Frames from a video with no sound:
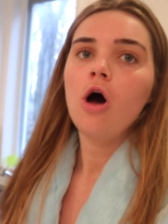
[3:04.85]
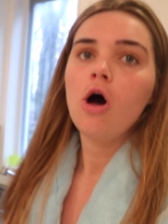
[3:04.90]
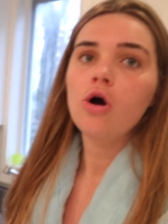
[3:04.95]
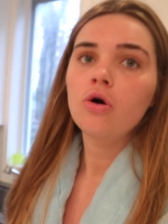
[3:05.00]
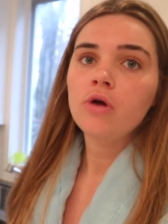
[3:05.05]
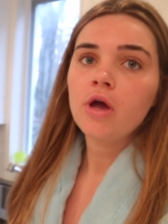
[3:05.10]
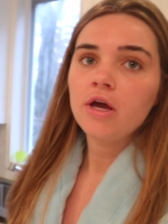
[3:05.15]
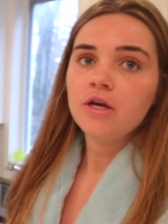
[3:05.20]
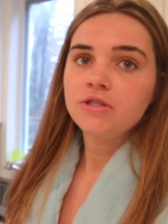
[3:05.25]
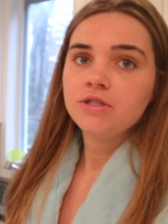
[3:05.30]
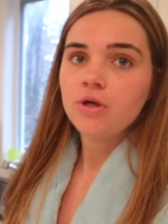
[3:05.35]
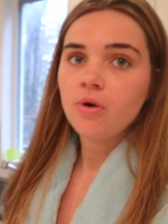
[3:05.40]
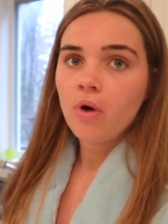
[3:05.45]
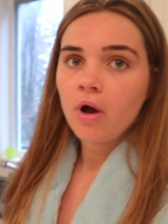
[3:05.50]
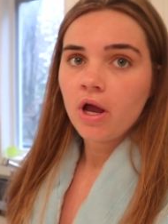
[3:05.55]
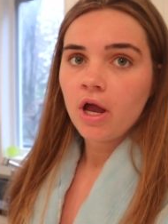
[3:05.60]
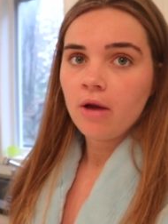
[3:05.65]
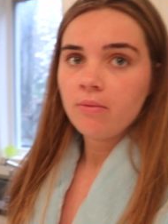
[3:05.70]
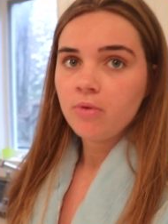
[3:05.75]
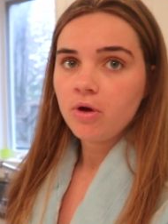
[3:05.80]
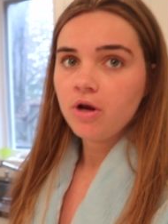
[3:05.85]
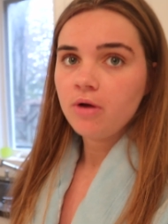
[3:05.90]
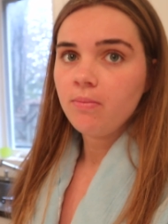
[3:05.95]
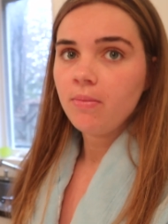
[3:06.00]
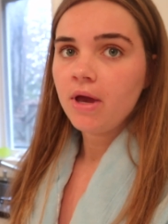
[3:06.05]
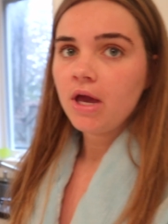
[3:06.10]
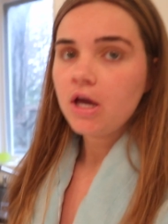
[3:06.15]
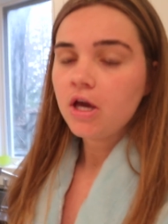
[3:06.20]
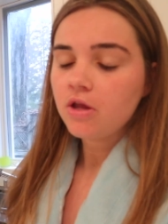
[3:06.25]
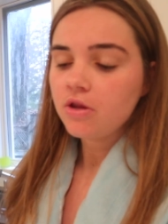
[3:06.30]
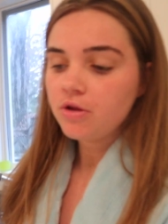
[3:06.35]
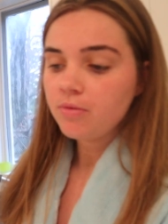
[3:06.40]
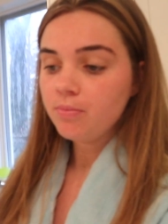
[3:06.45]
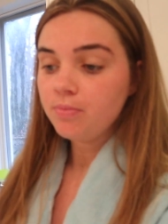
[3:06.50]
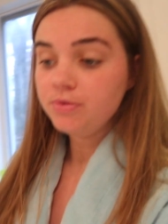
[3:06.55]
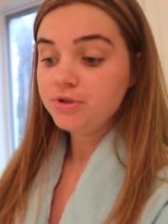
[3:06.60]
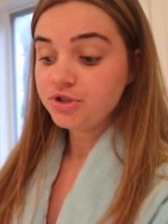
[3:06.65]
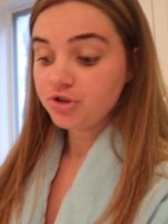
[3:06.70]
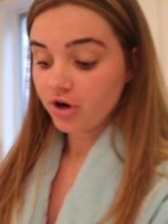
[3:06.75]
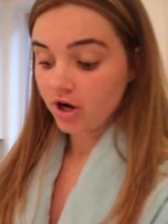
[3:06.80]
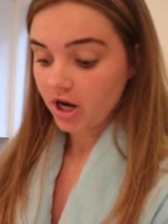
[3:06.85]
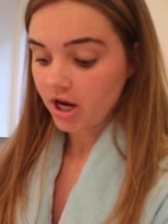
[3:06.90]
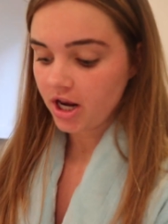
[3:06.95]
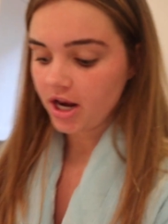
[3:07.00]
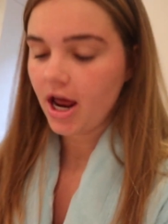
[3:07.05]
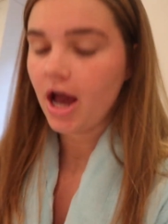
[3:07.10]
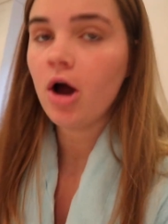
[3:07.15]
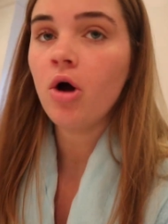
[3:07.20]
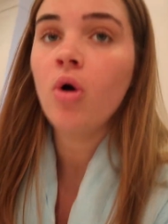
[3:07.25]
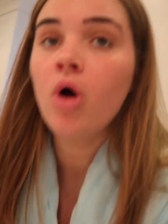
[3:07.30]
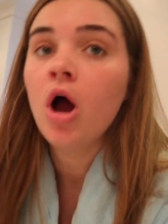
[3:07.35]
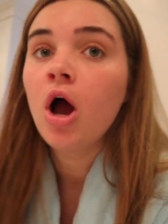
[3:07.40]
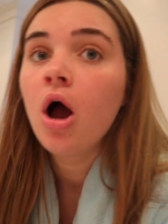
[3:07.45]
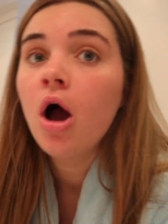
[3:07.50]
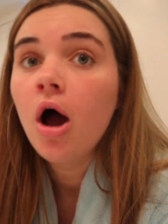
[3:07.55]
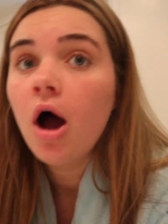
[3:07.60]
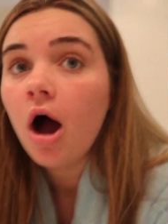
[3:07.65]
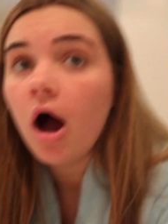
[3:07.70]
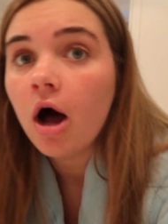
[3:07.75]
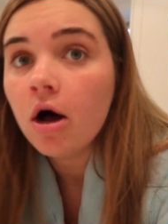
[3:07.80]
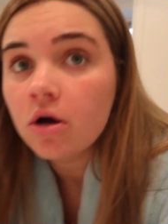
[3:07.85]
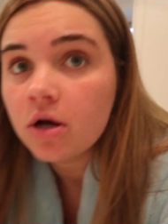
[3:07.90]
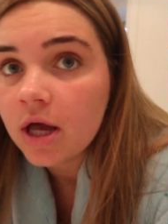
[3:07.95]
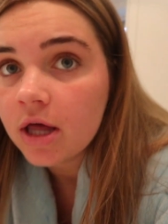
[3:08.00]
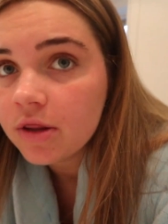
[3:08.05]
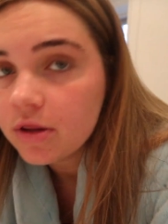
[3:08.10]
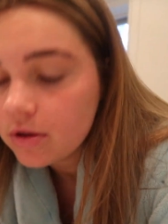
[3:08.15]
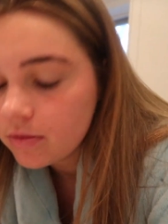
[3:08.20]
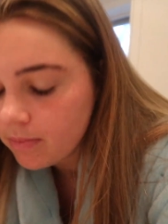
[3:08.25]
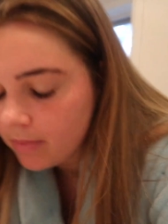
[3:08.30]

Okay, so I am gonna make the drink now. I'll get the